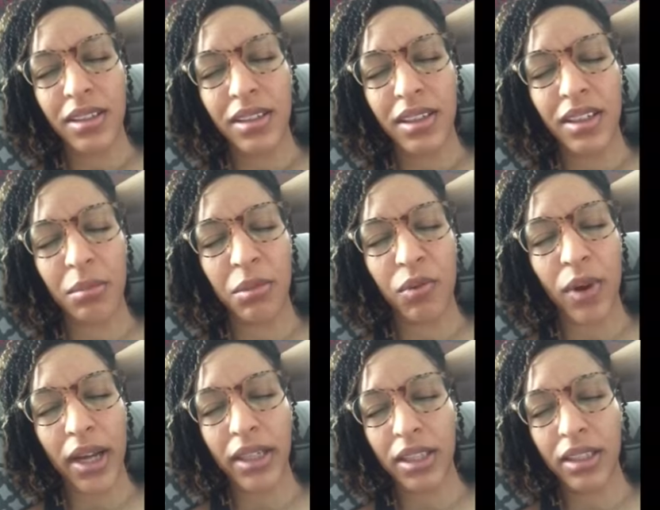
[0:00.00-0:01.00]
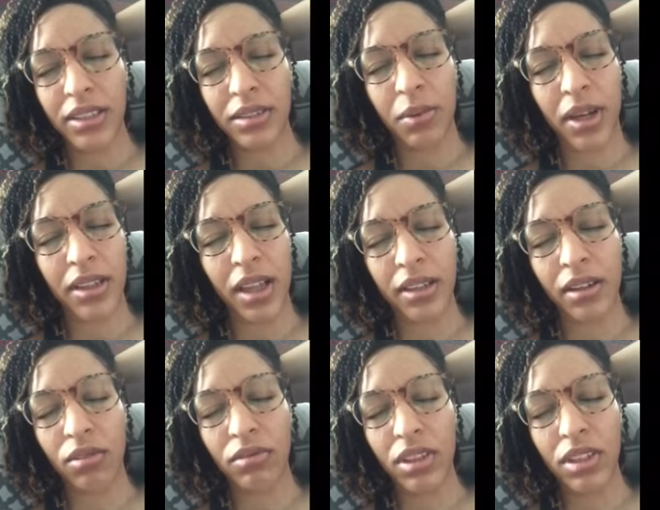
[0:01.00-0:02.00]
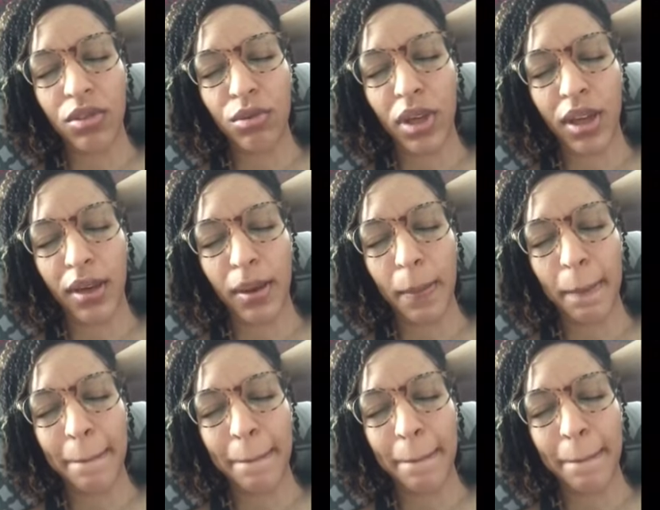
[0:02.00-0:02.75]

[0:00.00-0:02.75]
in a miraculous way like only you can.